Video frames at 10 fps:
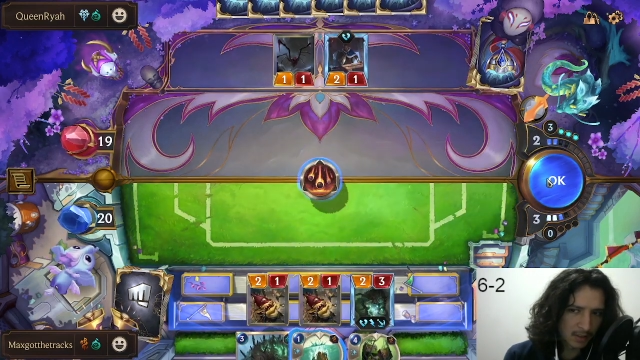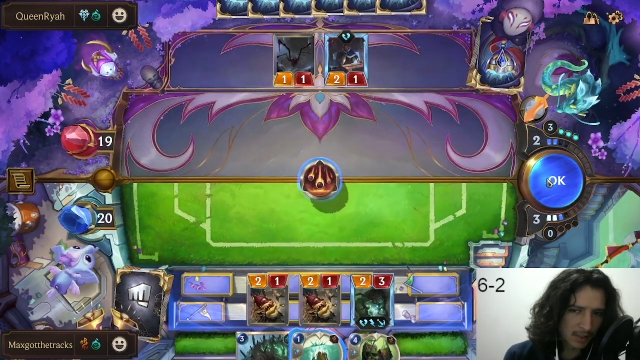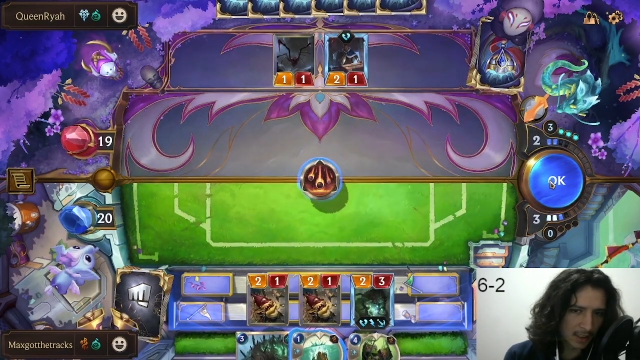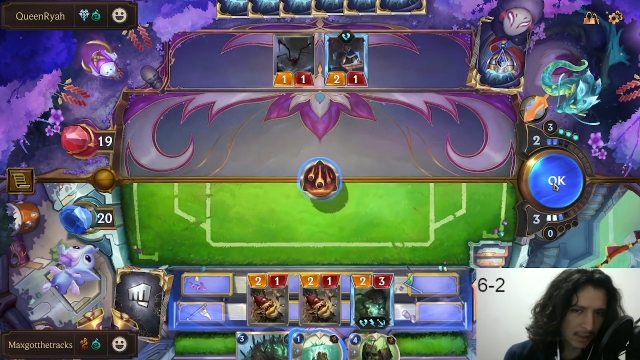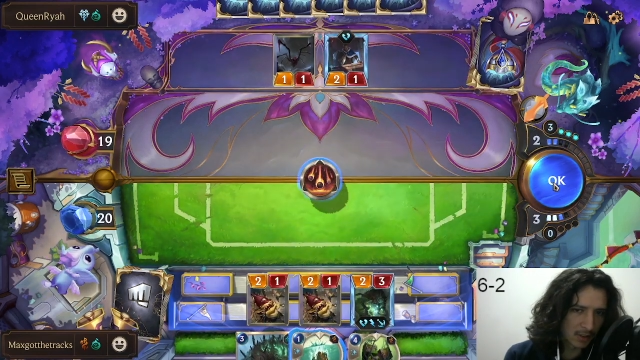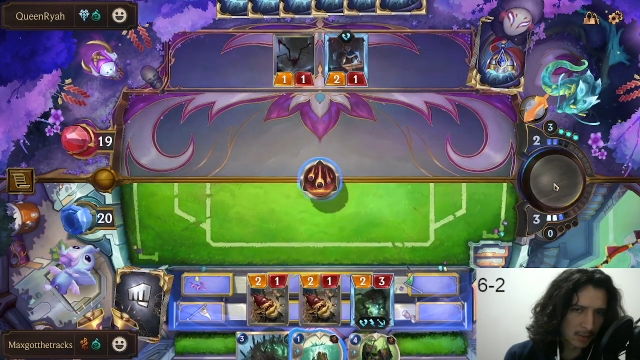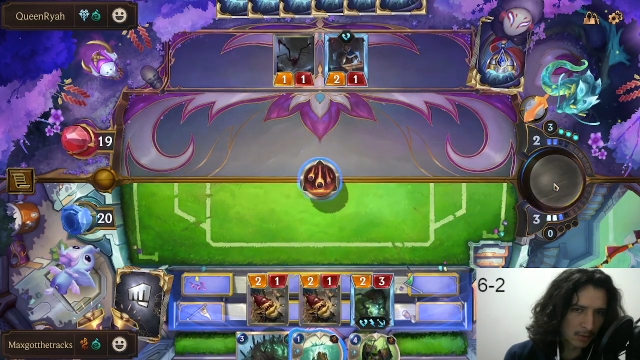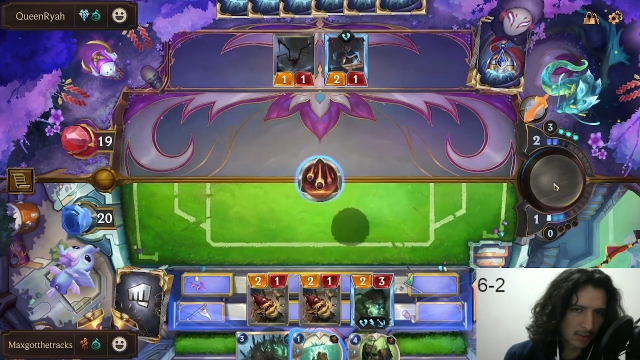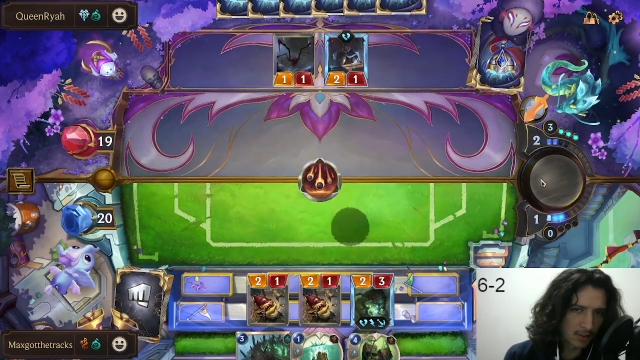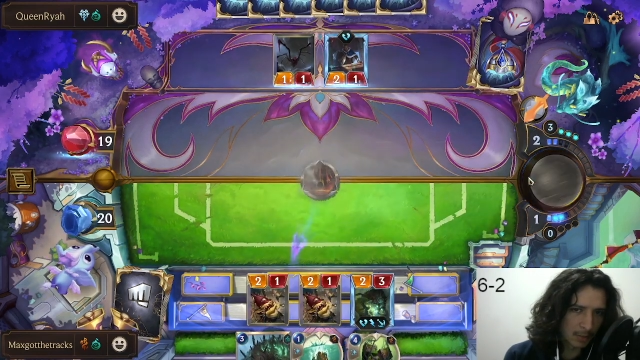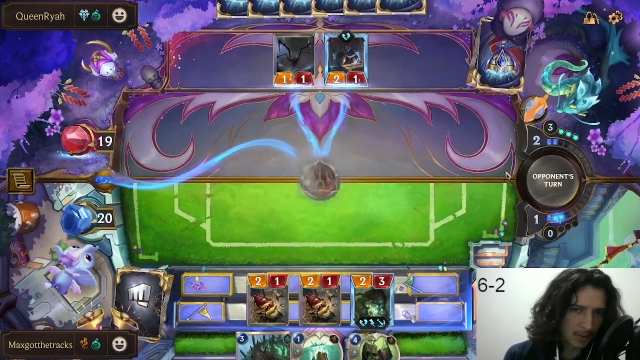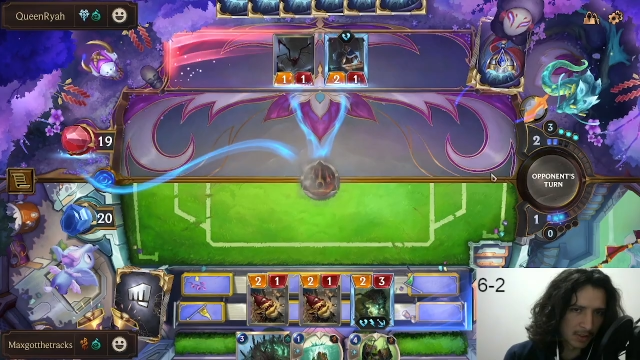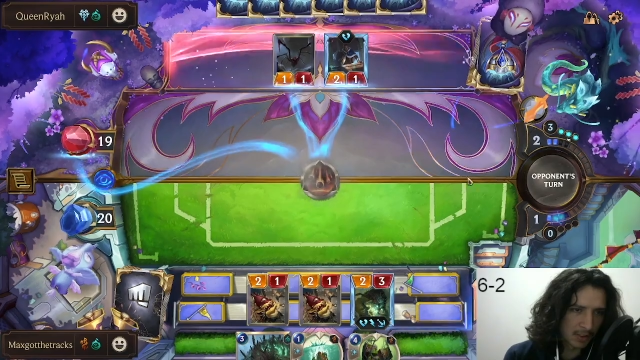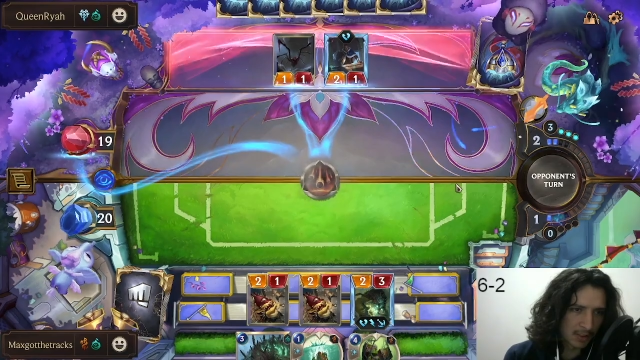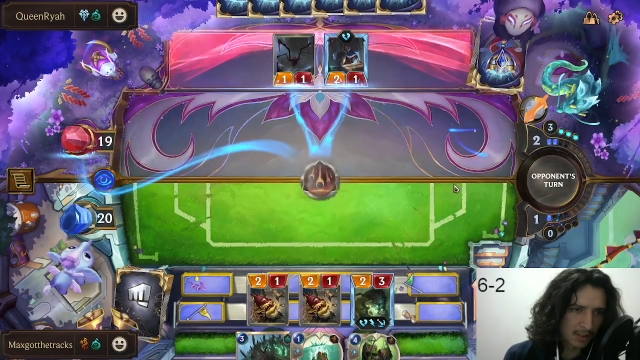Take out 2 1-drop
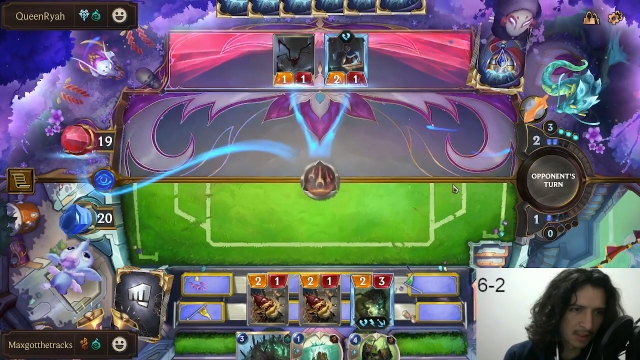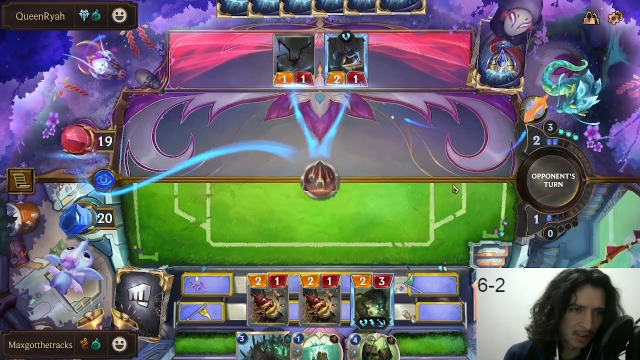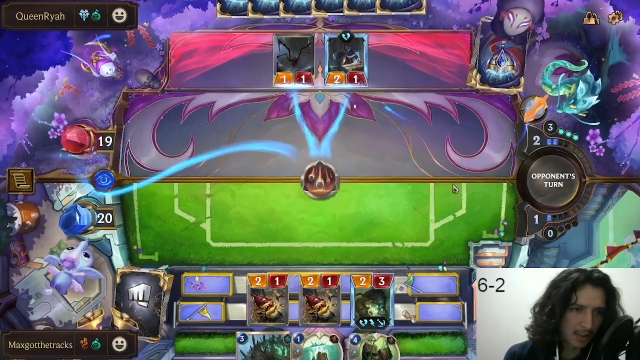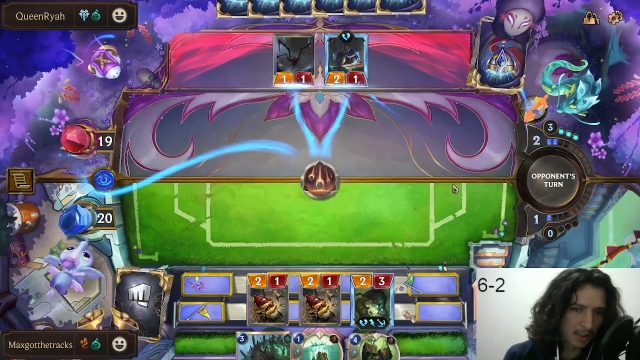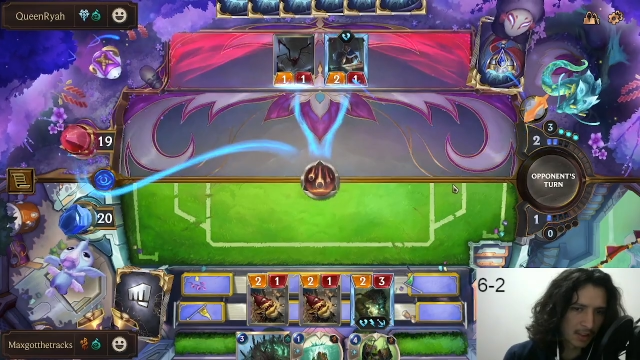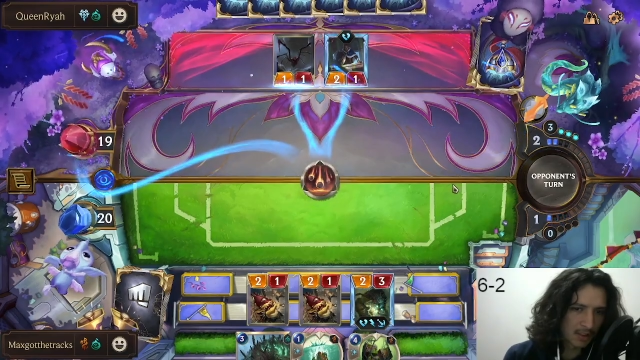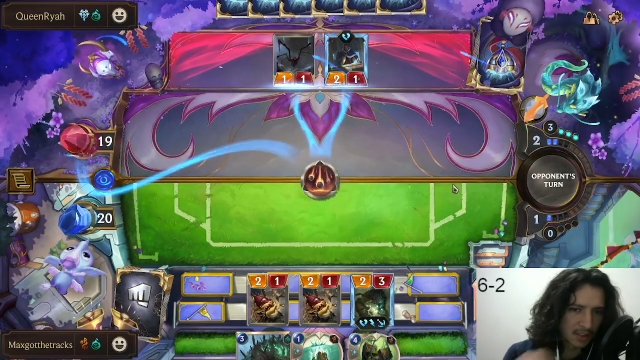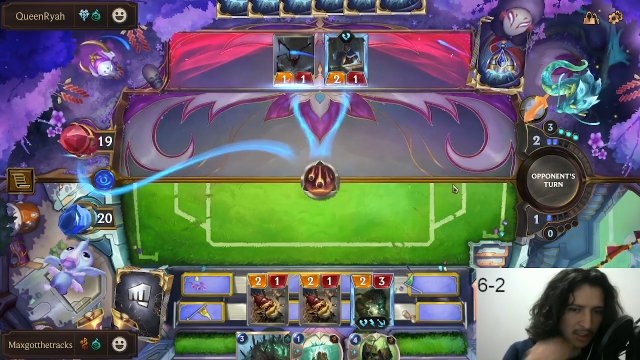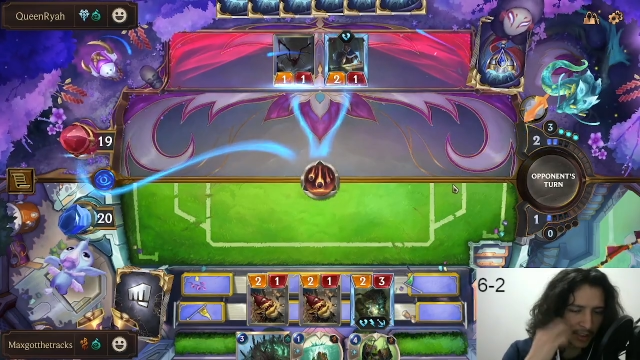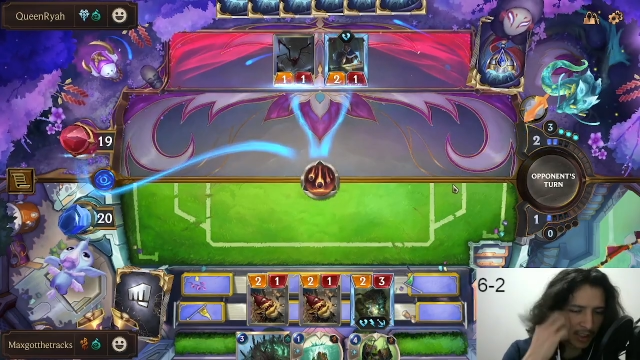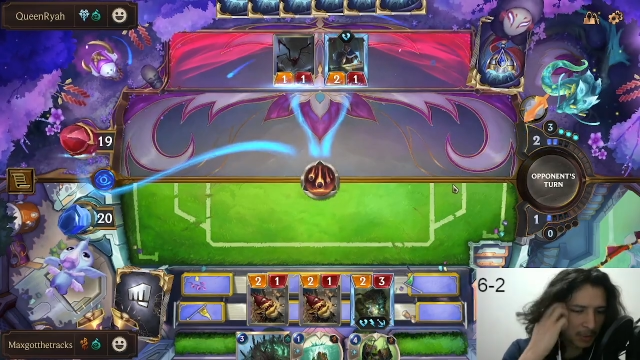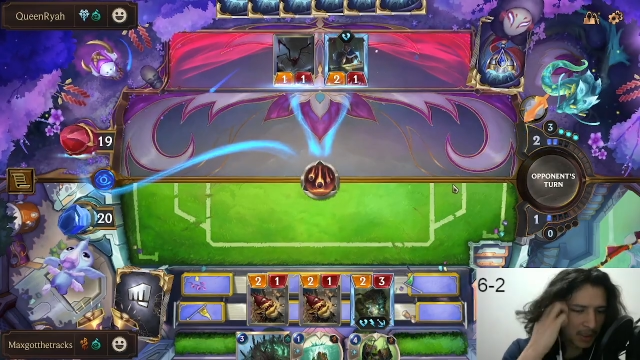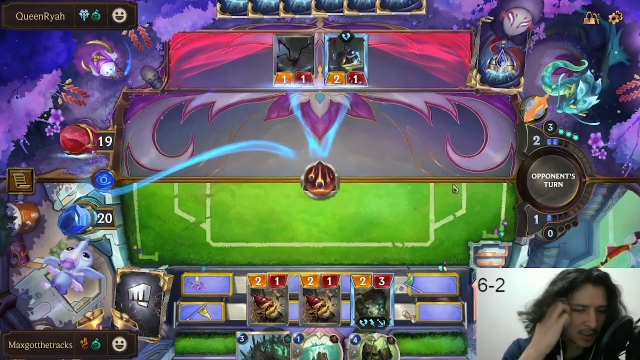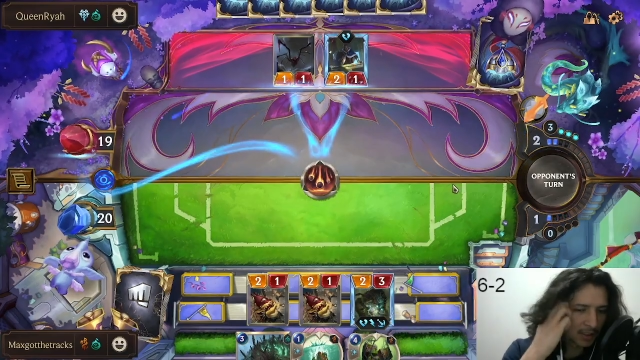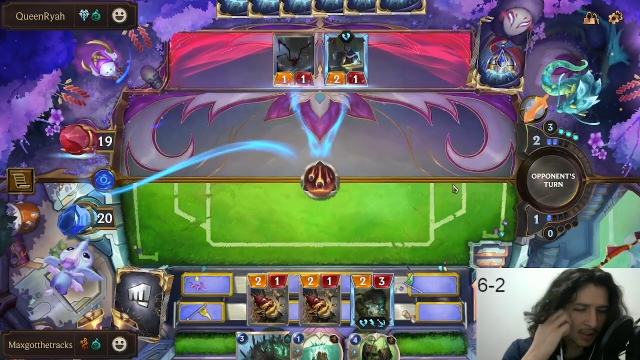units and deal a
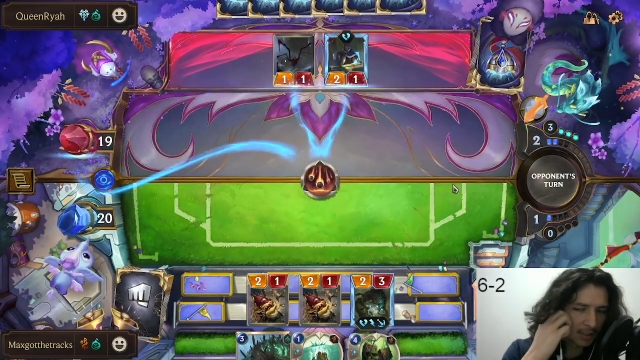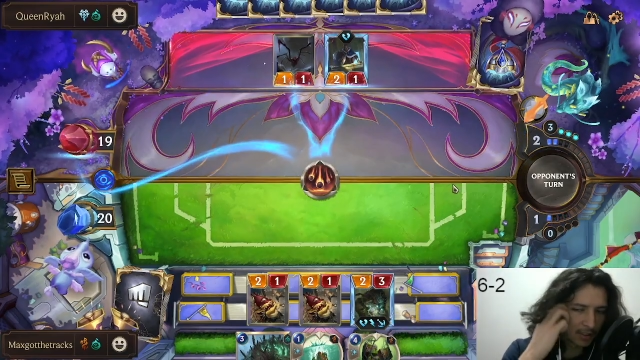damage.